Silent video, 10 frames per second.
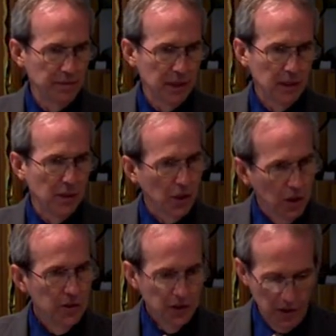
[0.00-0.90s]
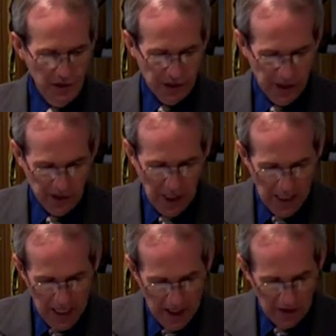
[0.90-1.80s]
The good news is,
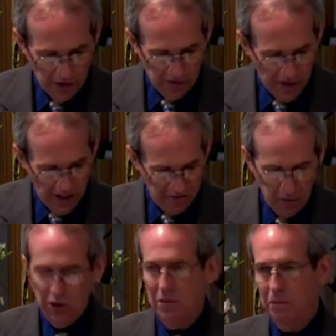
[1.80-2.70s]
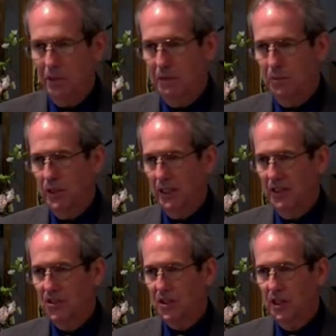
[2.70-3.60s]
out of those 5 million people that get
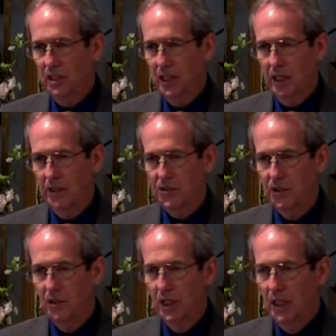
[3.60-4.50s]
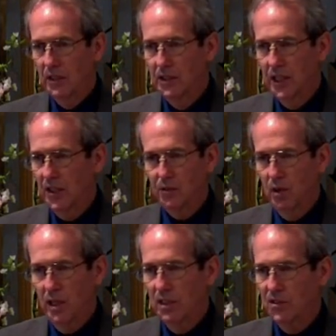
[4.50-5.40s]
skin cancer, the death
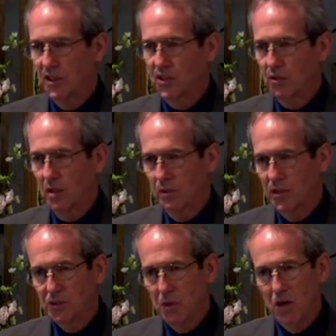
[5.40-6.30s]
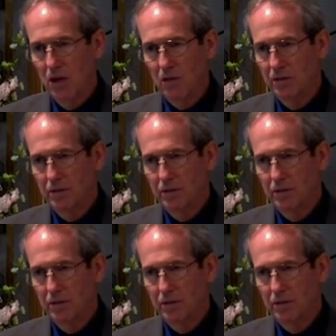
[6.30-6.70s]
rate is extremely small.